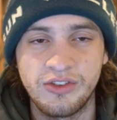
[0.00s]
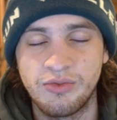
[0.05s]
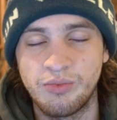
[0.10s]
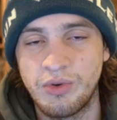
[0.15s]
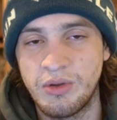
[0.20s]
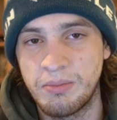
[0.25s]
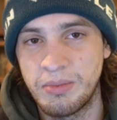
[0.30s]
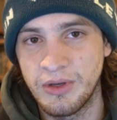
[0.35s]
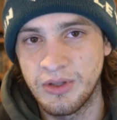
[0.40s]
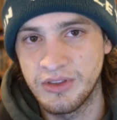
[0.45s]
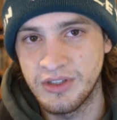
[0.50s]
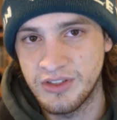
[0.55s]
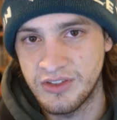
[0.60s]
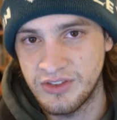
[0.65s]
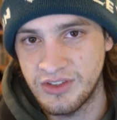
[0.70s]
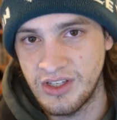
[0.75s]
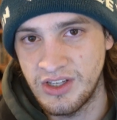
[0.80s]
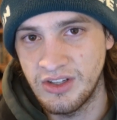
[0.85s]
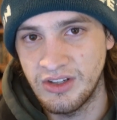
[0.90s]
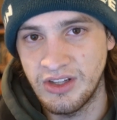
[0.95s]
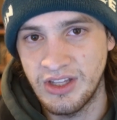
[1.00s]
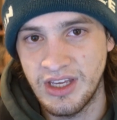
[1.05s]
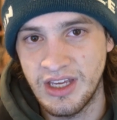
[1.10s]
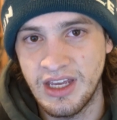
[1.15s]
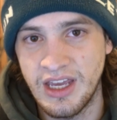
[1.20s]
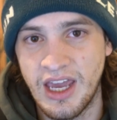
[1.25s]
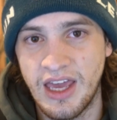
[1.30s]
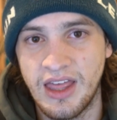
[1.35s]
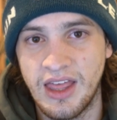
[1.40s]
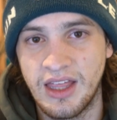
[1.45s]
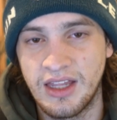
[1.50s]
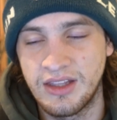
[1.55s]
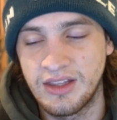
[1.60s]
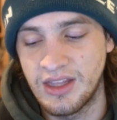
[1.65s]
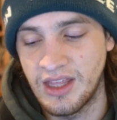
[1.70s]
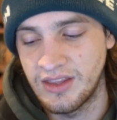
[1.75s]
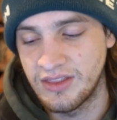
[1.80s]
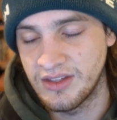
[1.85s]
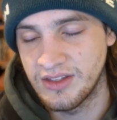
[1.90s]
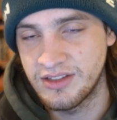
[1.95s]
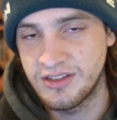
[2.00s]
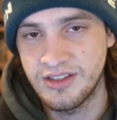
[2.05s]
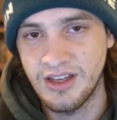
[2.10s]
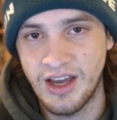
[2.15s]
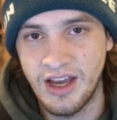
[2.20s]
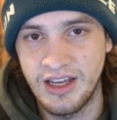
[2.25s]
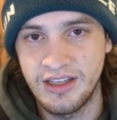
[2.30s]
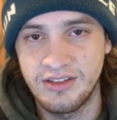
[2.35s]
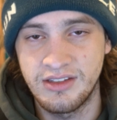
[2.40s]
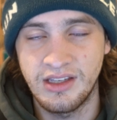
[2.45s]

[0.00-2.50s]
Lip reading: we built the ceiling, and then the sides.